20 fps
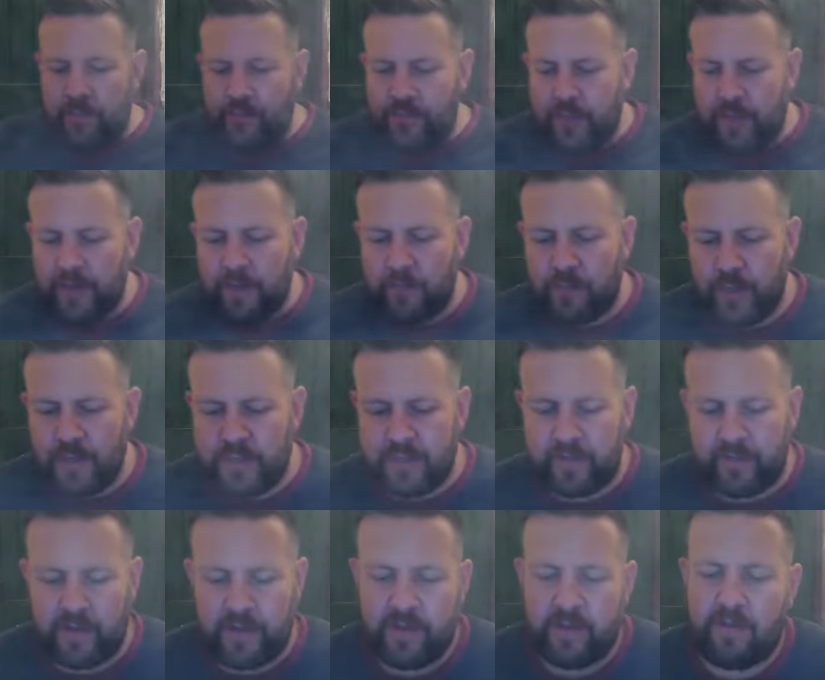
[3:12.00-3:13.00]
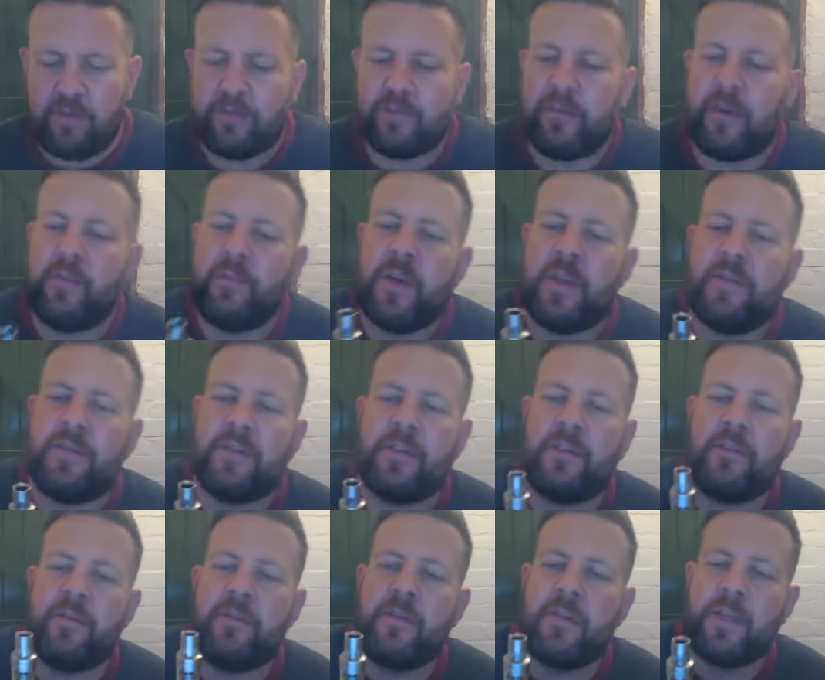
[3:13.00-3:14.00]
Pretty impressive, I think, 3 months
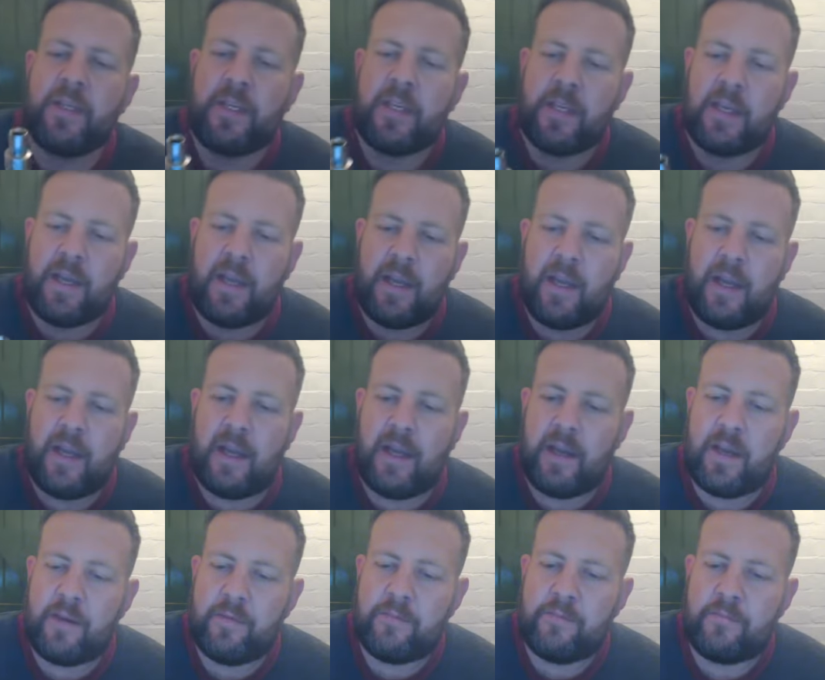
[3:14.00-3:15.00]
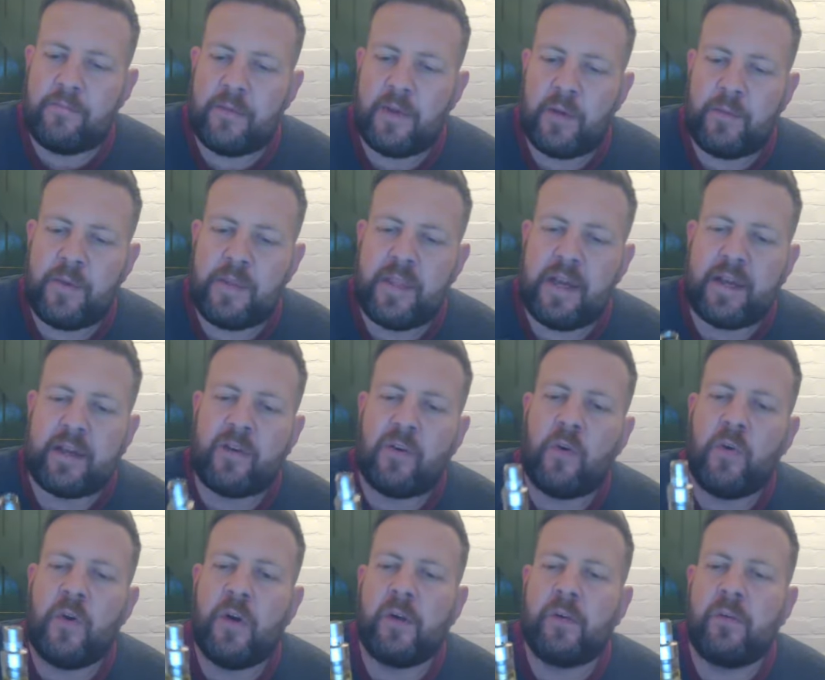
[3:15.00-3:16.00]
in. I mean, that
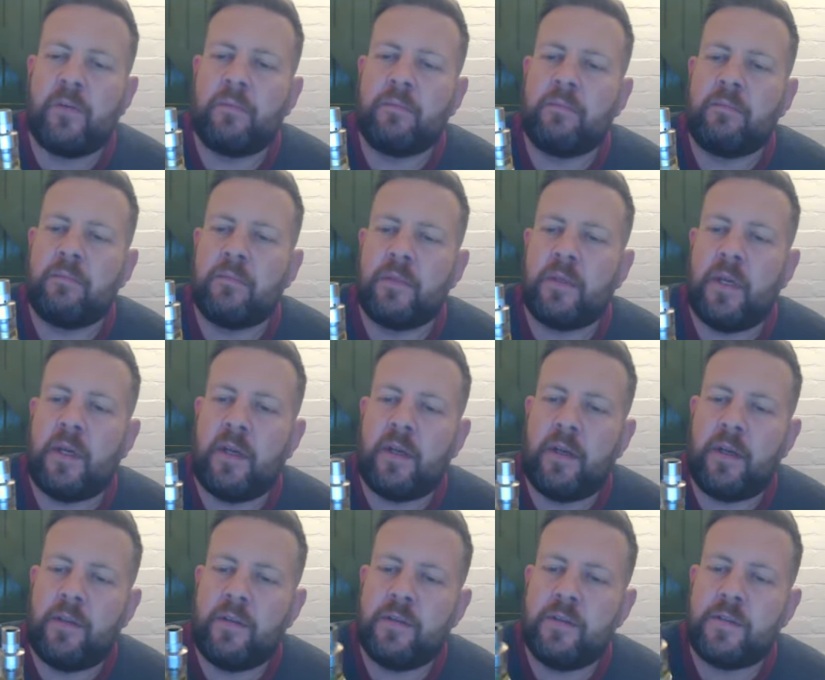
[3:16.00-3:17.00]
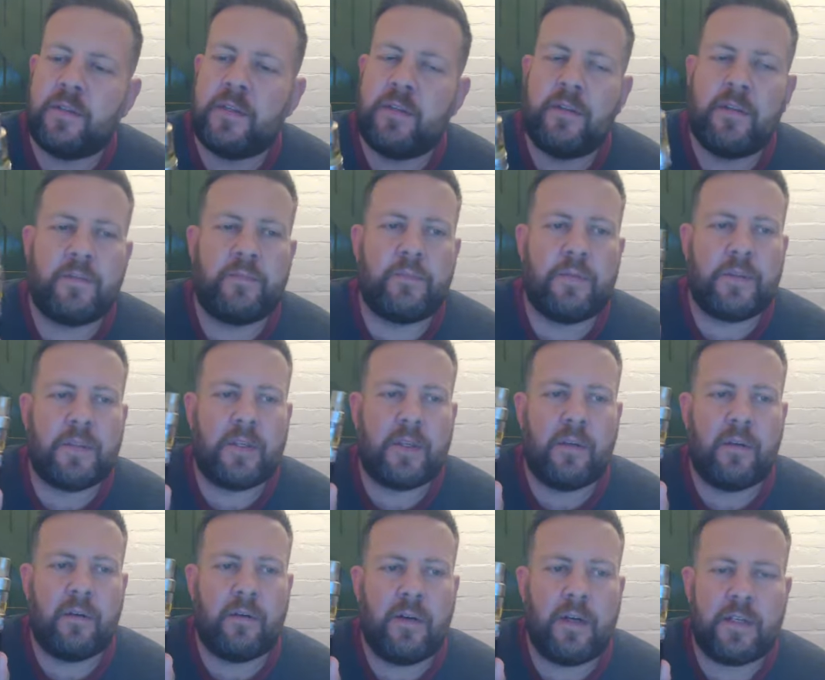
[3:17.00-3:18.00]
coil that's in this
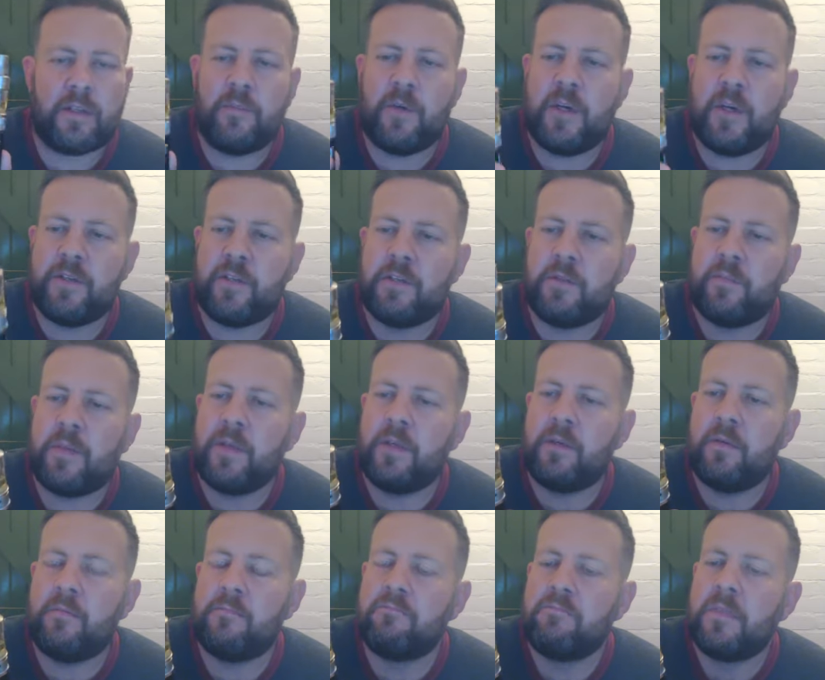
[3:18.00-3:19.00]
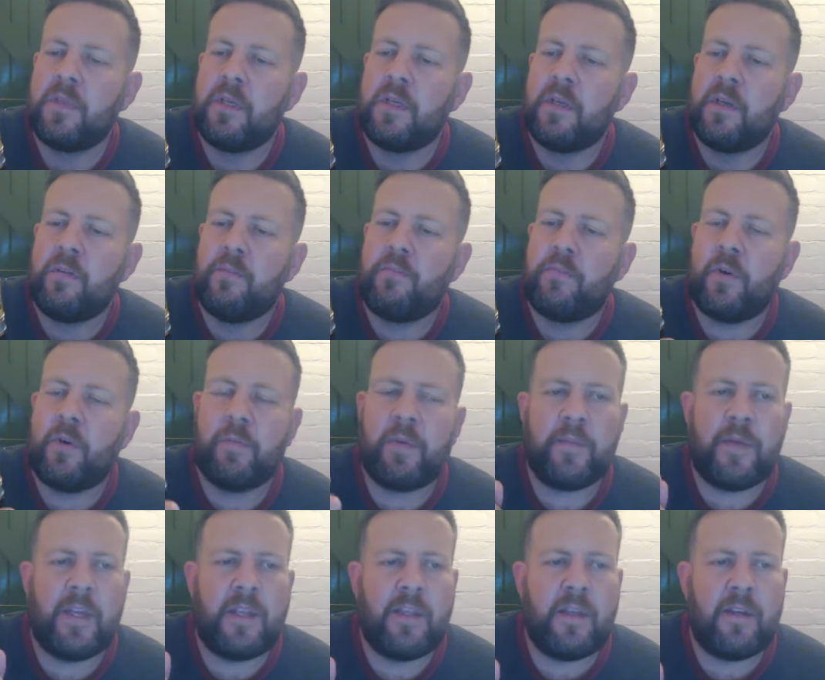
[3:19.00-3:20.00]
particular atomizer has probably
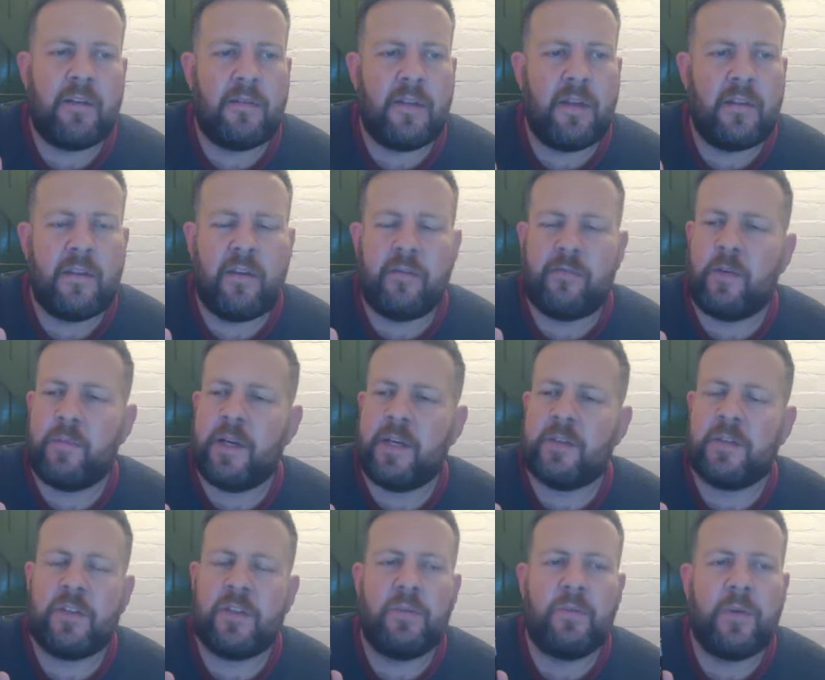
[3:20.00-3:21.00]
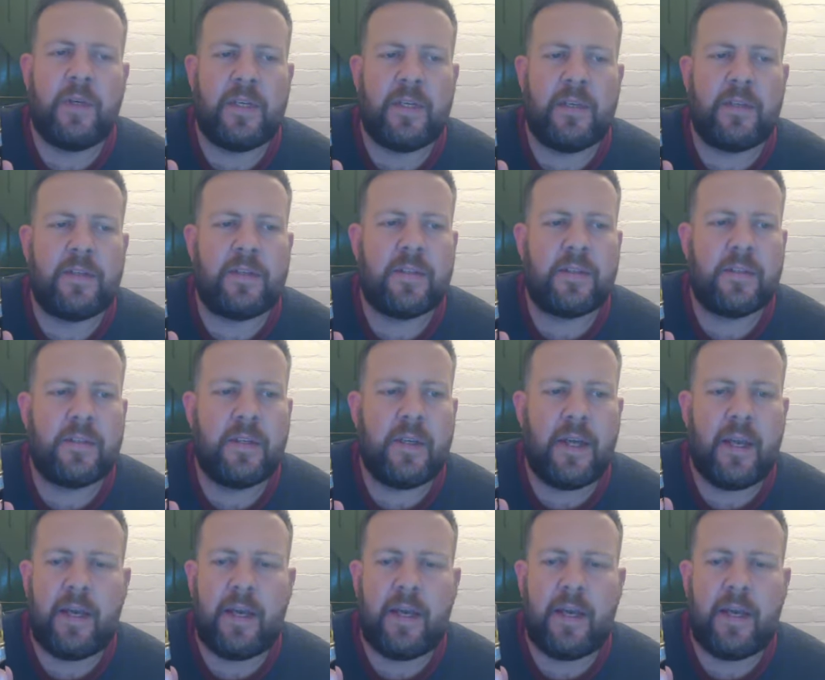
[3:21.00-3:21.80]
been in there for about 2 weeks.